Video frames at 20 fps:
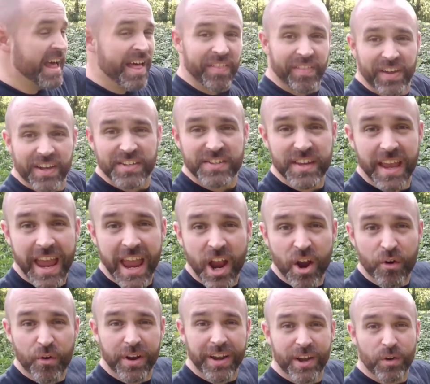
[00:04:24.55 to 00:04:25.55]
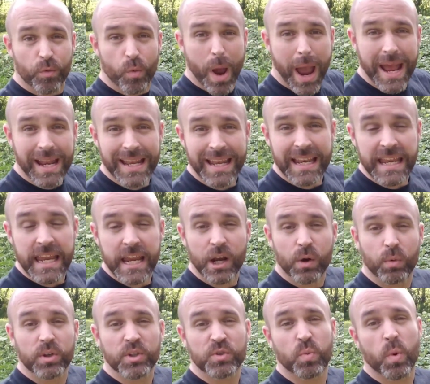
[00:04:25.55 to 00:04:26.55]
this area right in
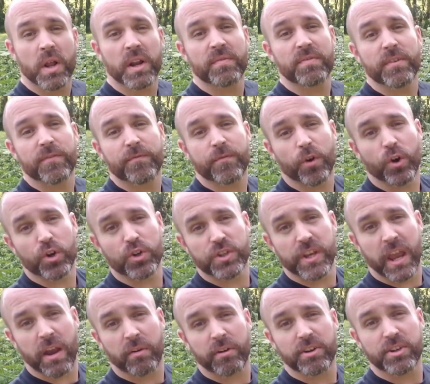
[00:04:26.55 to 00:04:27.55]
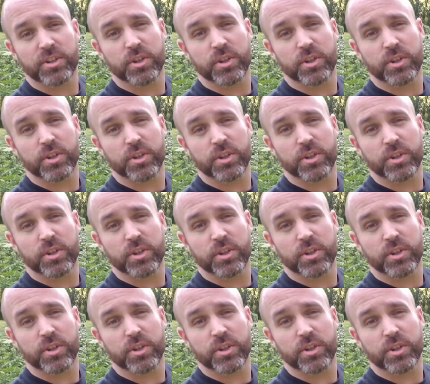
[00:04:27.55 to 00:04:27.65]
here was one of the first areas